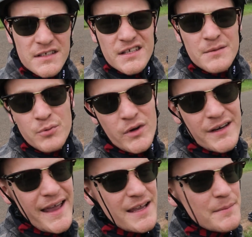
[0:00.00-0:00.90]

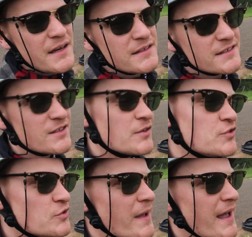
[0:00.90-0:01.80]
.8 meters, that's not
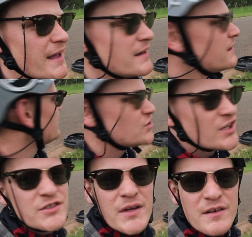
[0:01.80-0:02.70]
too bad. That should
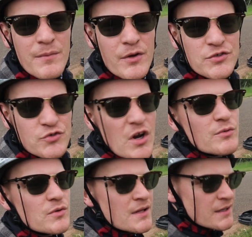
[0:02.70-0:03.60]
get you out of most
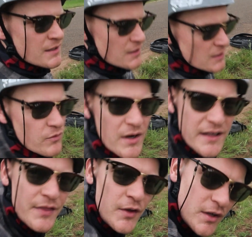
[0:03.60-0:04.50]
trouble
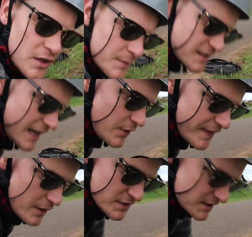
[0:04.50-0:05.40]
riding at 30 kilometers an hour.
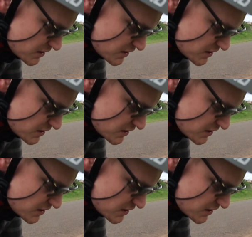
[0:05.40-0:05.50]
That was in